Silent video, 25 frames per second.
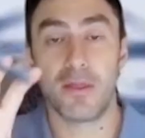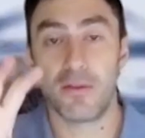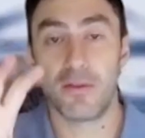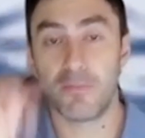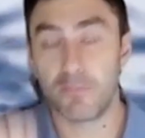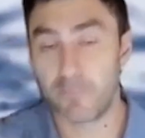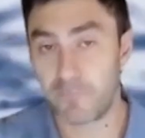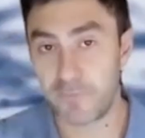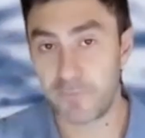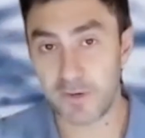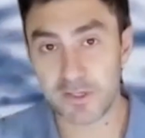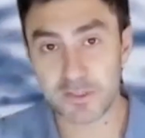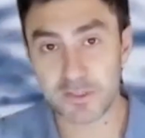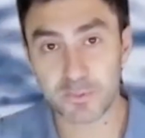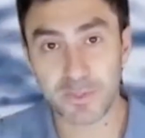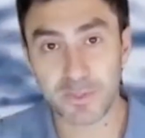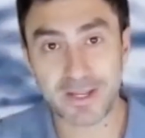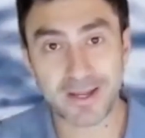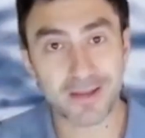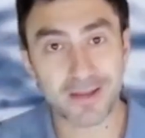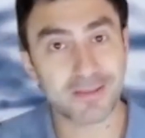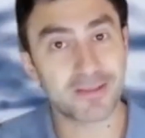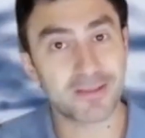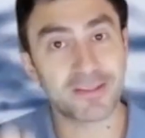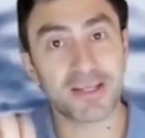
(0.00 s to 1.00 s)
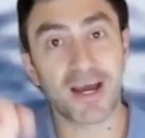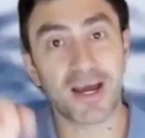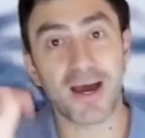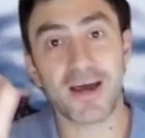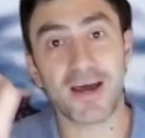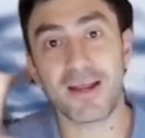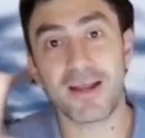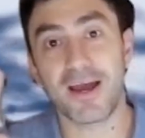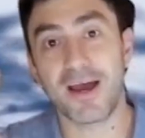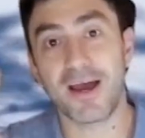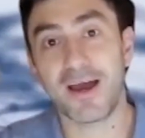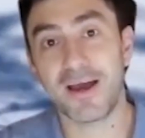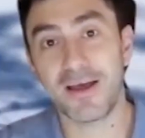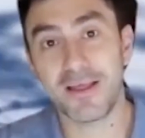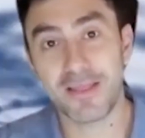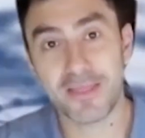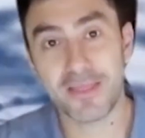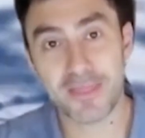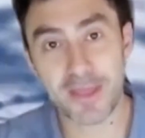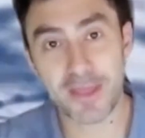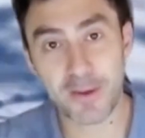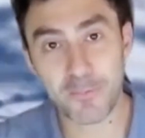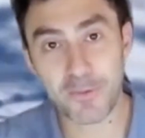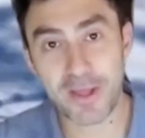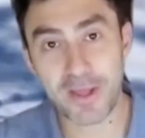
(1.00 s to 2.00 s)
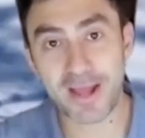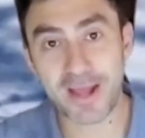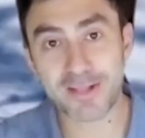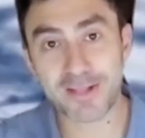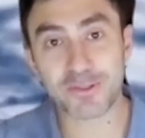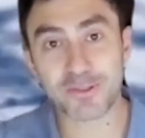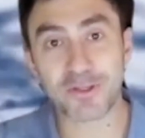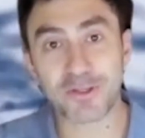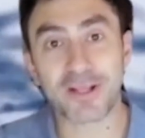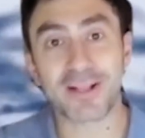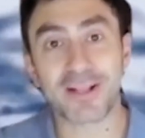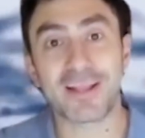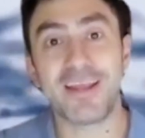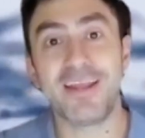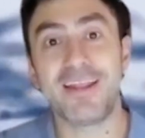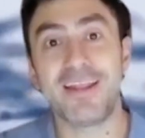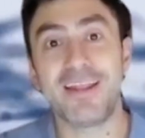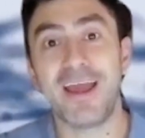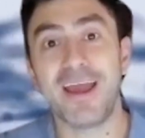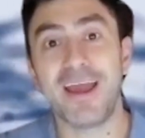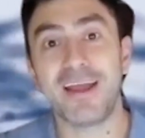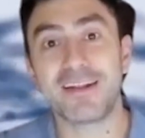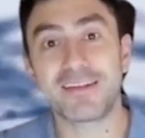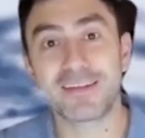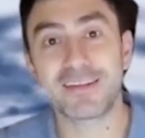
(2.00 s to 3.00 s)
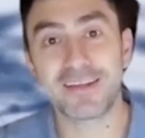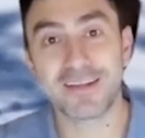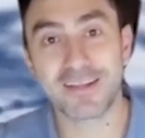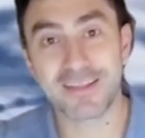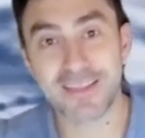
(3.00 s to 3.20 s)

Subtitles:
first we got the data, then we had to clean it,